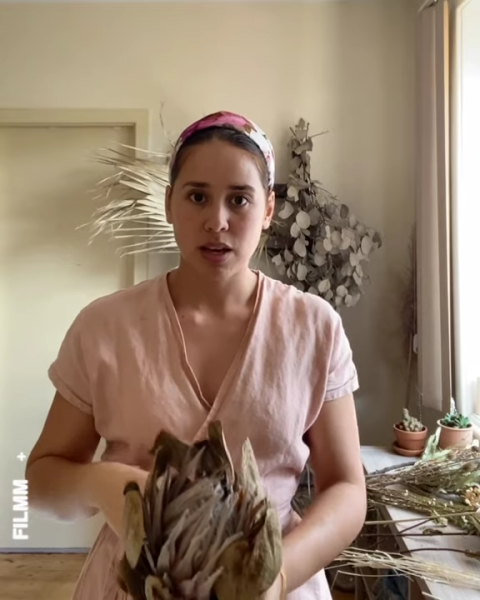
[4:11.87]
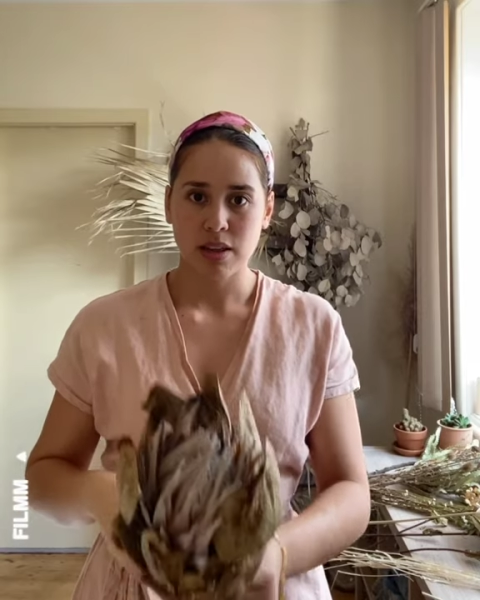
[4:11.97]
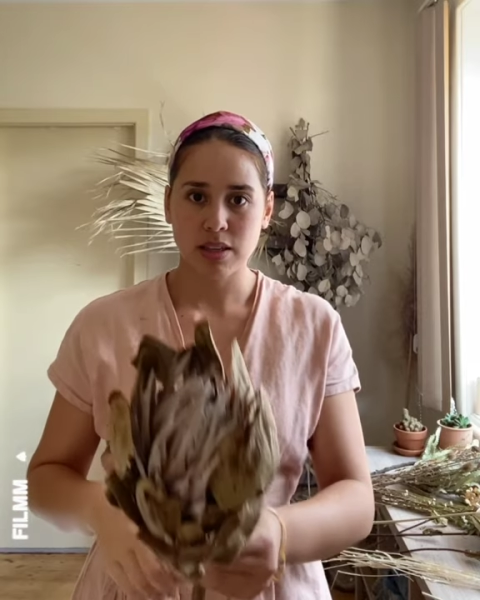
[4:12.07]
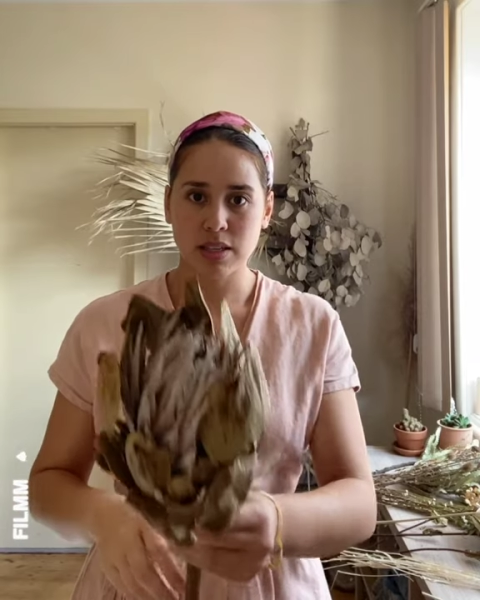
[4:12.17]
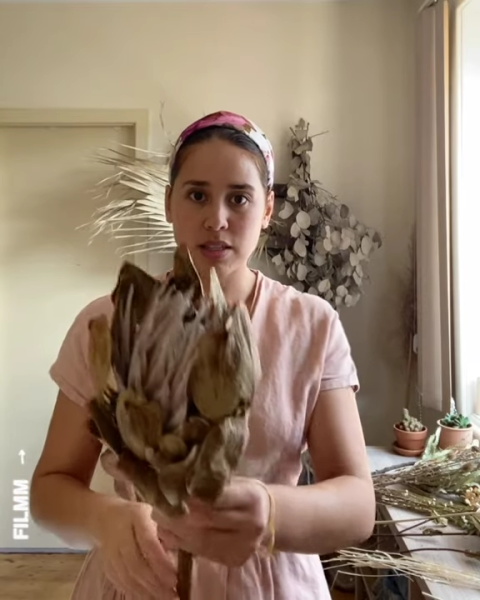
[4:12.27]

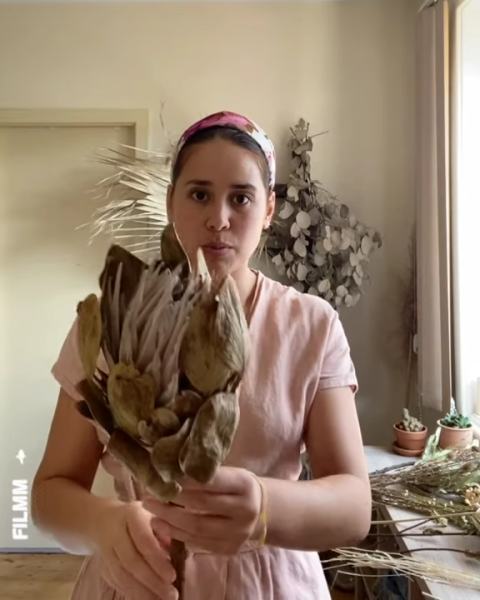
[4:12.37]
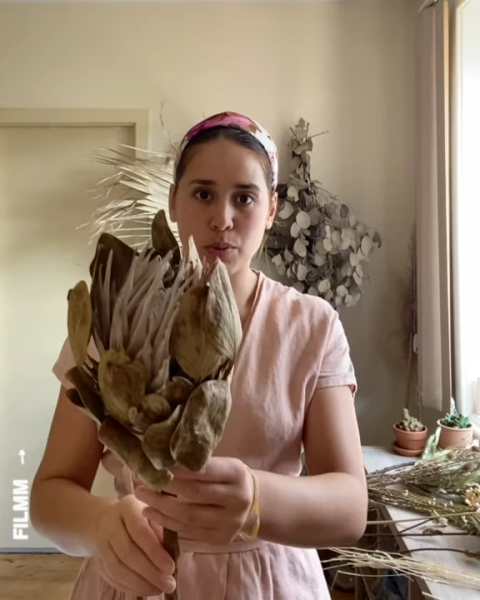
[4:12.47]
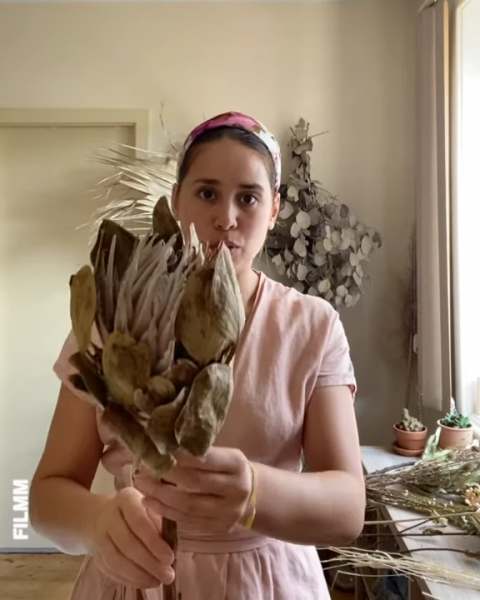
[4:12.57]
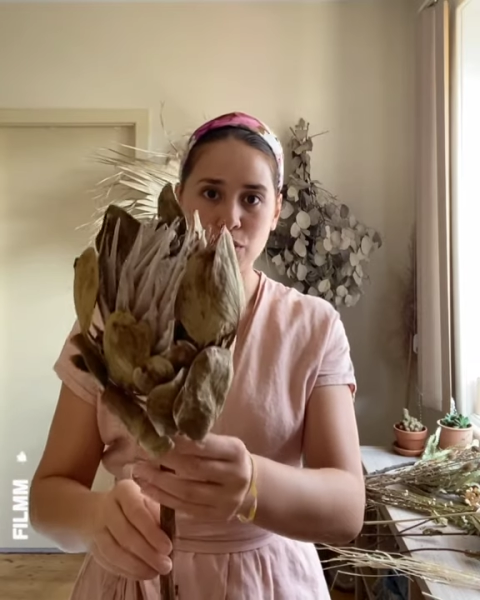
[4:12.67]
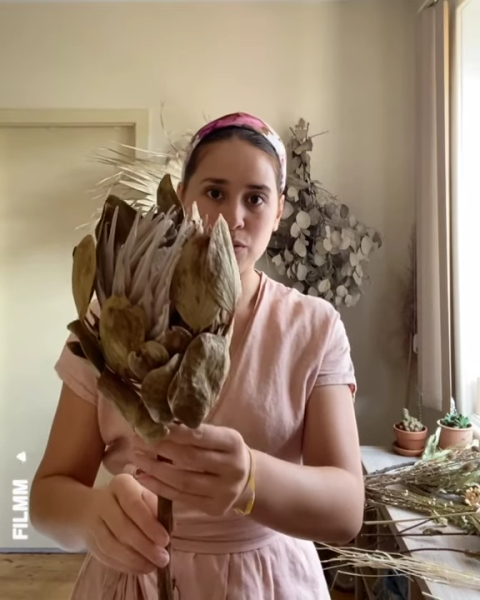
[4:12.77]
This is a
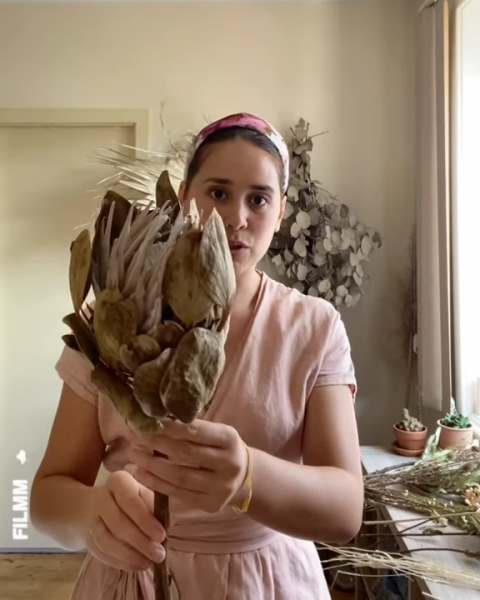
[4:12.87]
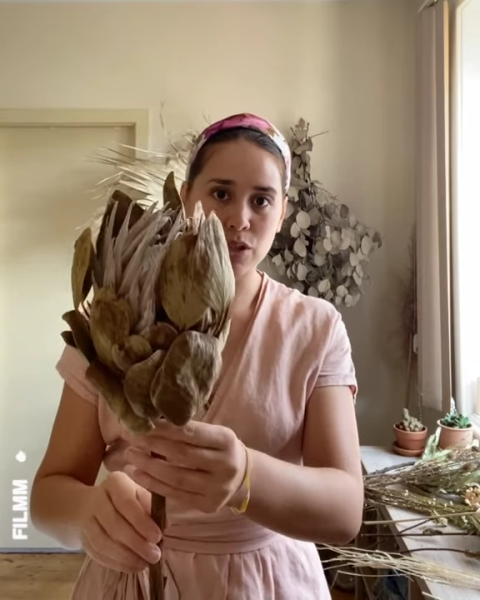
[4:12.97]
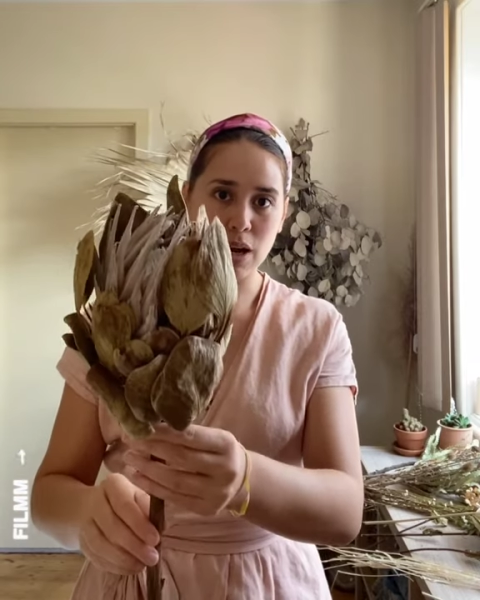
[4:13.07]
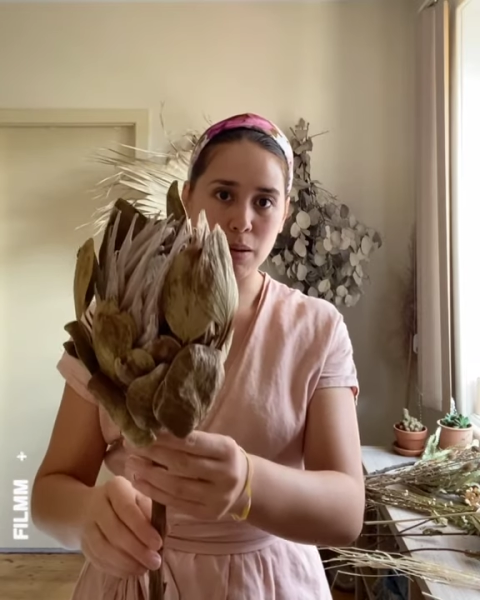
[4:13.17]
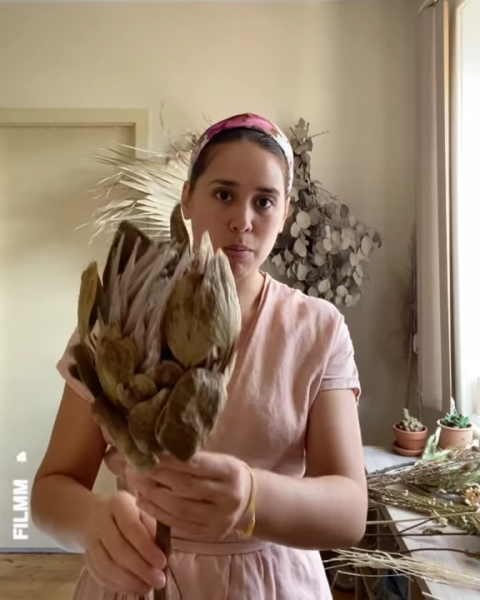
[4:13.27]
beautiful
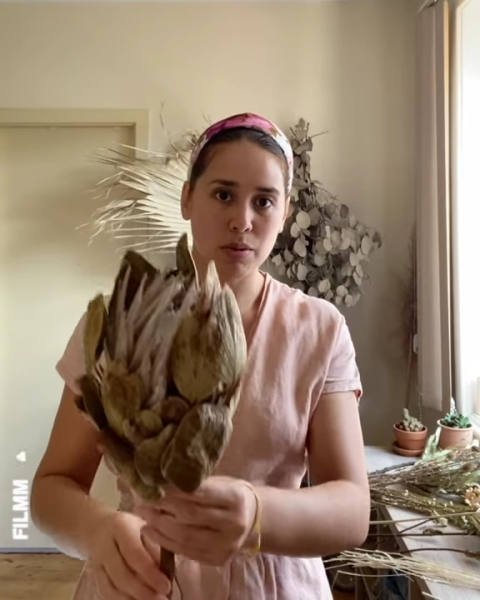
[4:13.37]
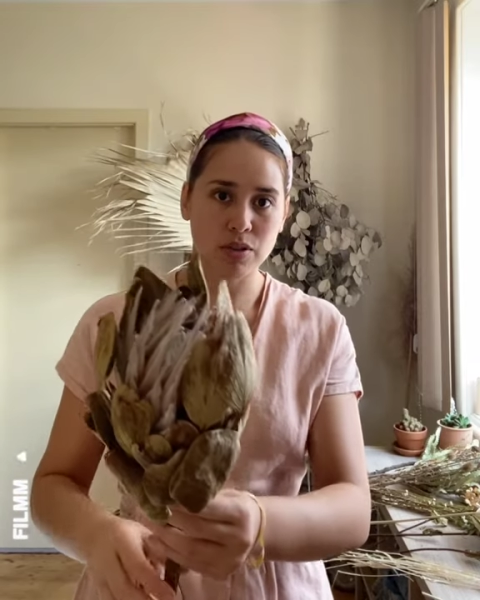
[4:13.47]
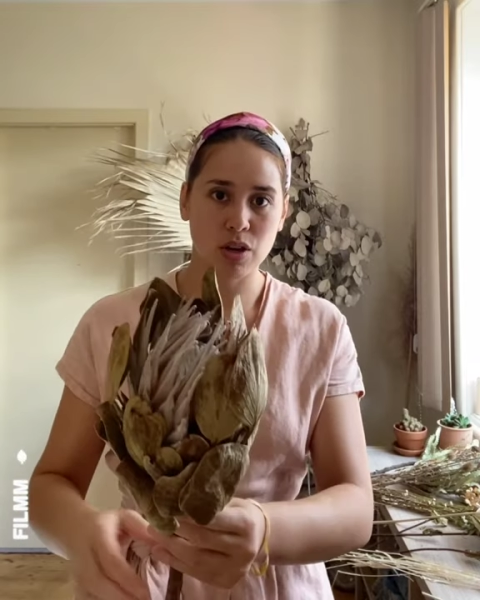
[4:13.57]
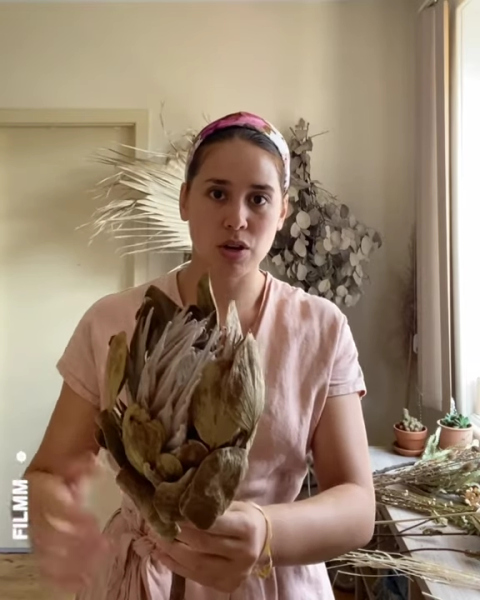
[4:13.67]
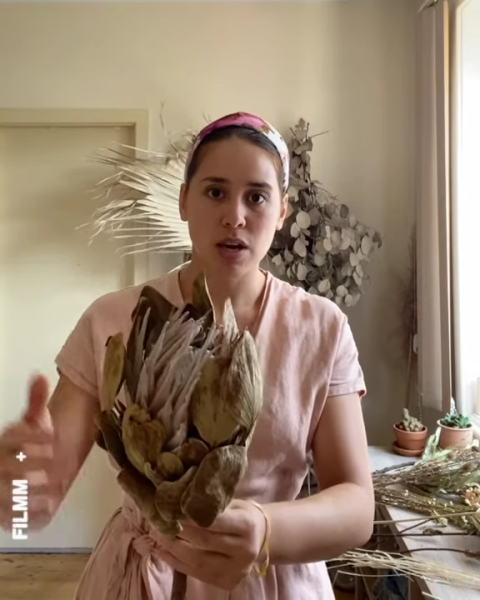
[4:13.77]
shape. So